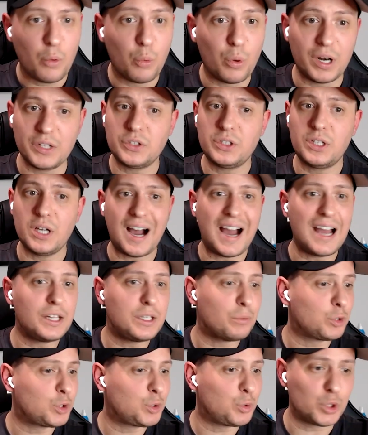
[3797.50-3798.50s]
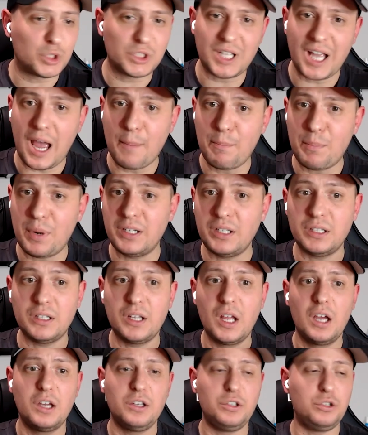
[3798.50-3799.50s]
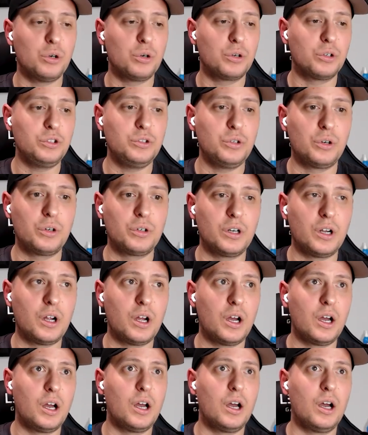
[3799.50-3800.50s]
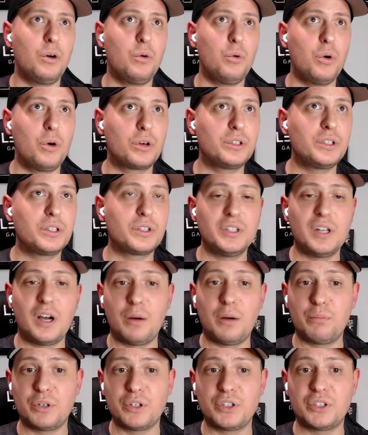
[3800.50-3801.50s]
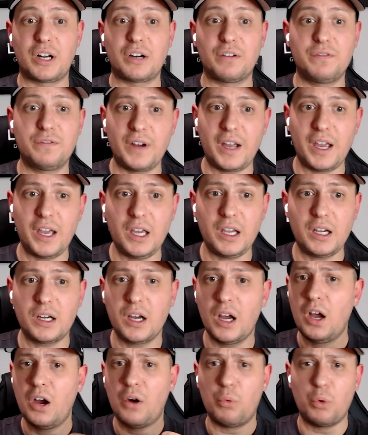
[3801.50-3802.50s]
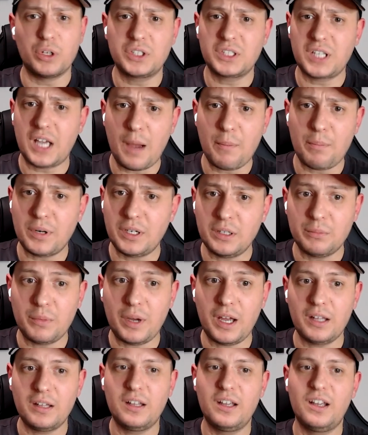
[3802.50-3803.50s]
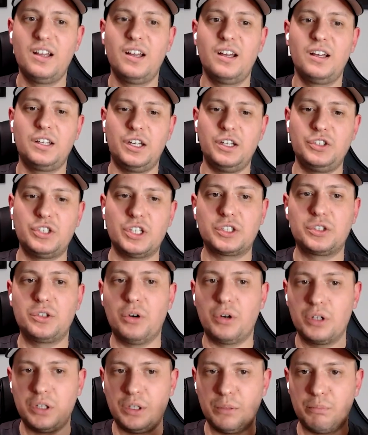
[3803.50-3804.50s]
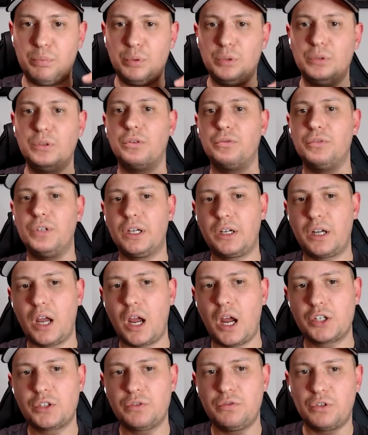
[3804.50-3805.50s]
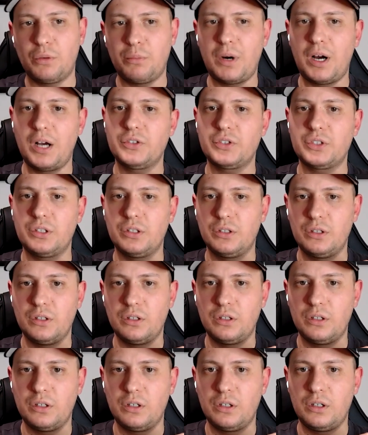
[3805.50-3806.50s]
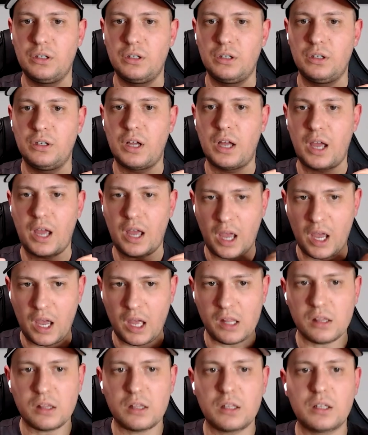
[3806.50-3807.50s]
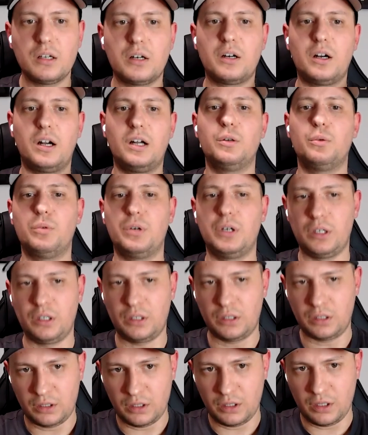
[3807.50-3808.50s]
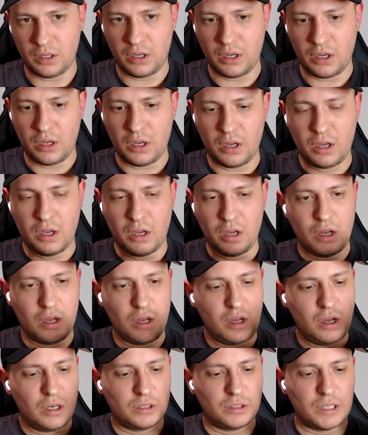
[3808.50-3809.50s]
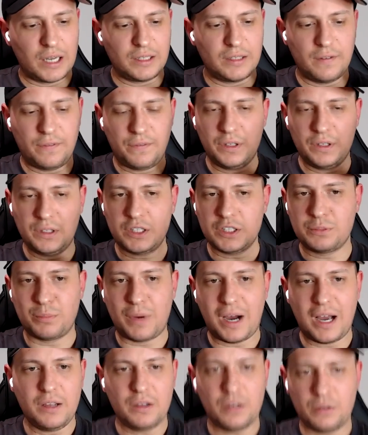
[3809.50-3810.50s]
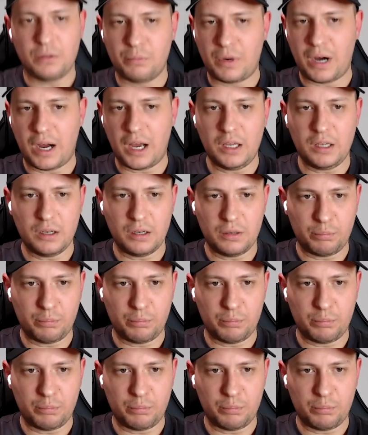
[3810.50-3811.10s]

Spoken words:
what is the items, what's happening, your orders numbers are fake, what's happening, man. He just got the pull of the cash from us and ran away. Like, the thing is, my